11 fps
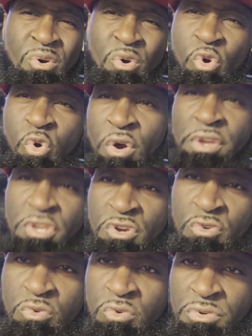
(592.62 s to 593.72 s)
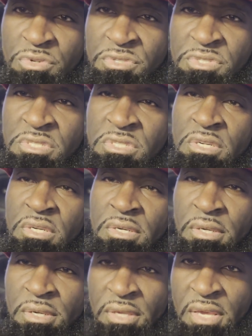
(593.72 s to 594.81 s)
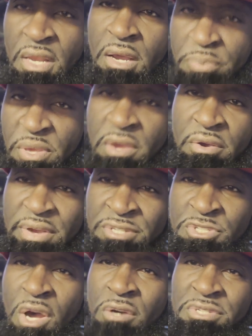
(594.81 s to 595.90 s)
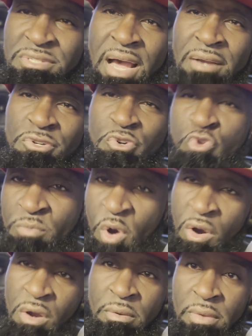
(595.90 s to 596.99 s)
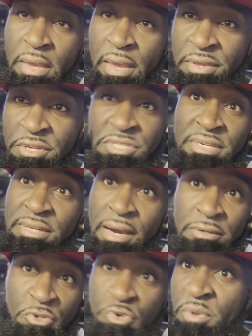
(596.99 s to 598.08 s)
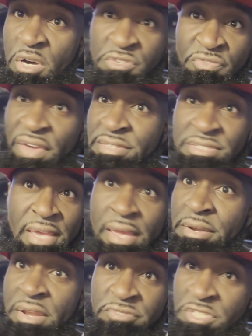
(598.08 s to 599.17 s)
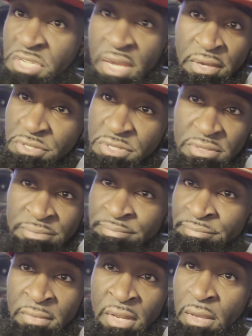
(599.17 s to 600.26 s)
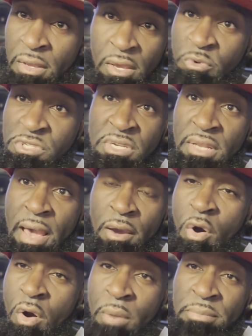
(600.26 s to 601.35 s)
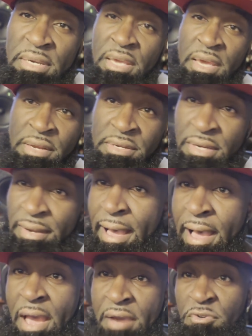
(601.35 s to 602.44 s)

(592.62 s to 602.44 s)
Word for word: who are you to get up here and talk to Dr. Umar? And you see Dr. Umar's face, it never changed. It wasn't like, oh, I'm in the live.